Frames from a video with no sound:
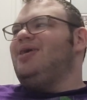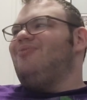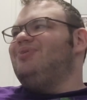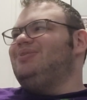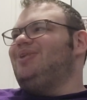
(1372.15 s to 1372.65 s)

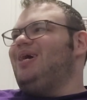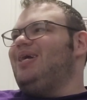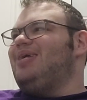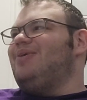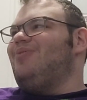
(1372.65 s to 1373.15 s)
was
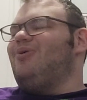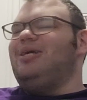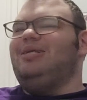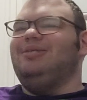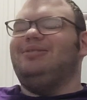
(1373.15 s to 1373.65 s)
like where
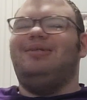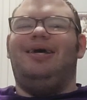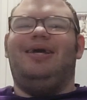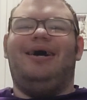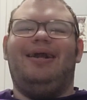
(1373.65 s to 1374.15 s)
he just
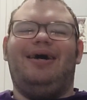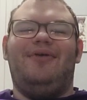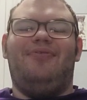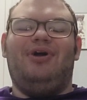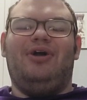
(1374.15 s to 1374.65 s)
like kind of I
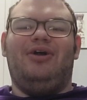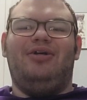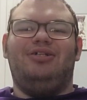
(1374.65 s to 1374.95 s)
think